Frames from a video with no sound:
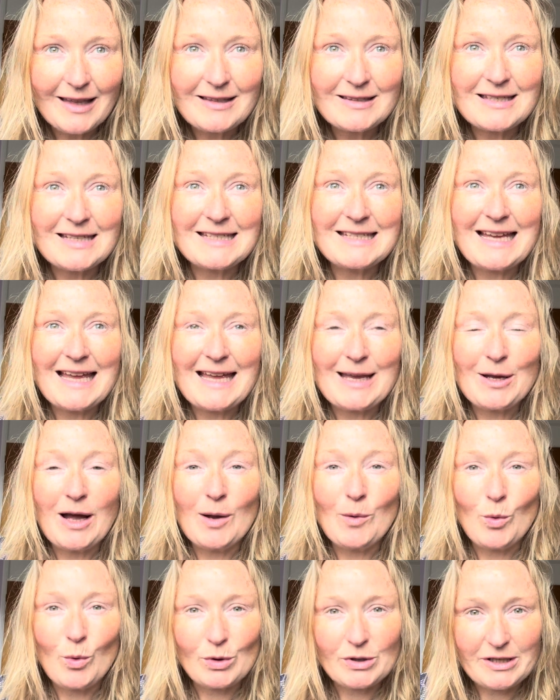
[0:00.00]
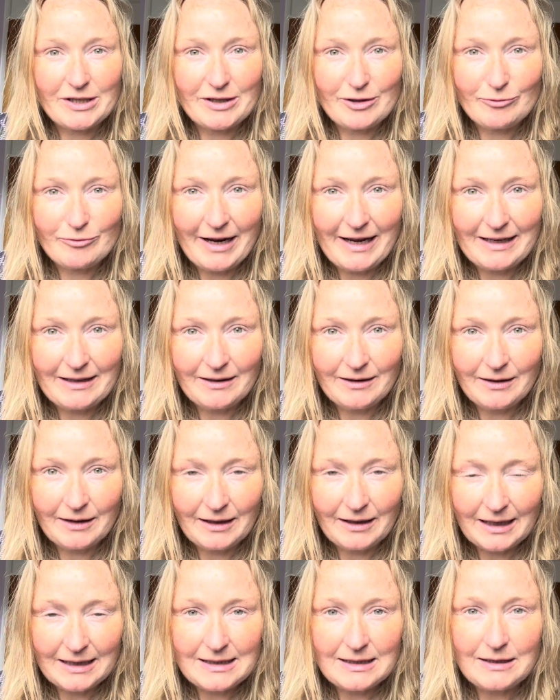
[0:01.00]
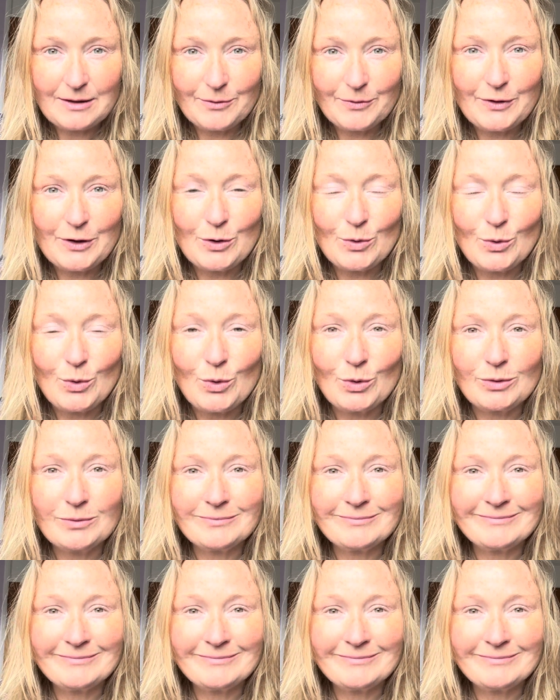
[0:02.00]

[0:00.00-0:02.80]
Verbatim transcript: today I walked in the rain and I did it for you all.